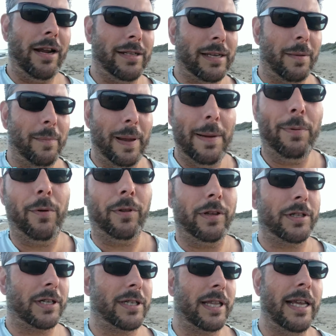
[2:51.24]
Some people are
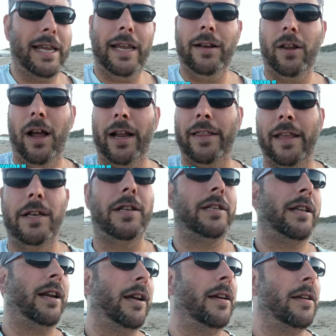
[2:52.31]
just thinking they're just
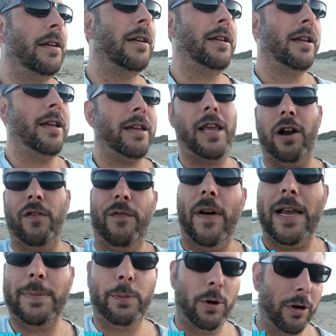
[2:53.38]
going to get on
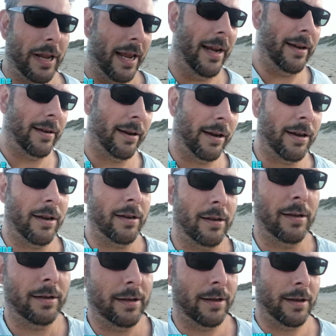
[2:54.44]
Facebook and
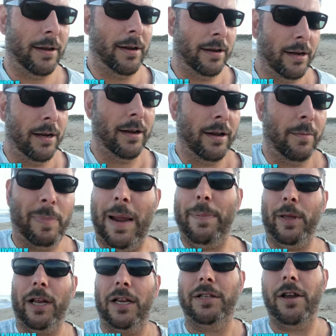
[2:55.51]

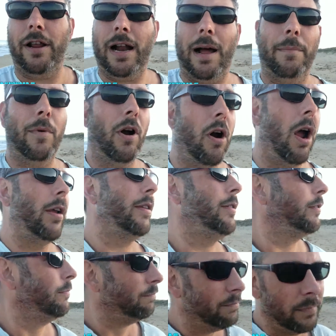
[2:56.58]
people are going to turn up. All right.
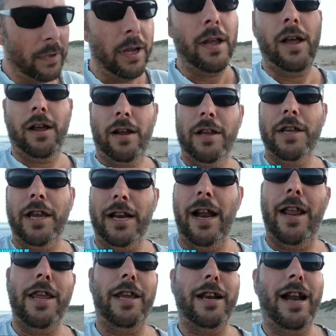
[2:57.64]
You
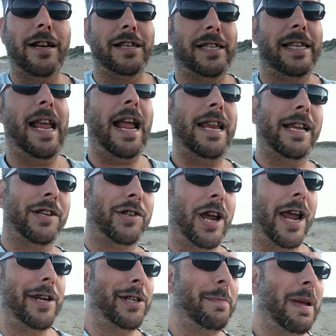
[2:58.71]
can understand, you can
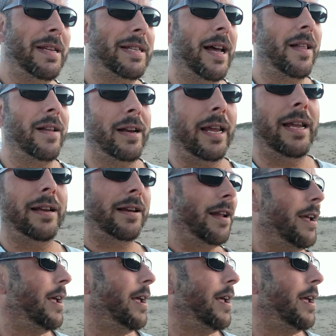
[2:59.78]
change your mentality and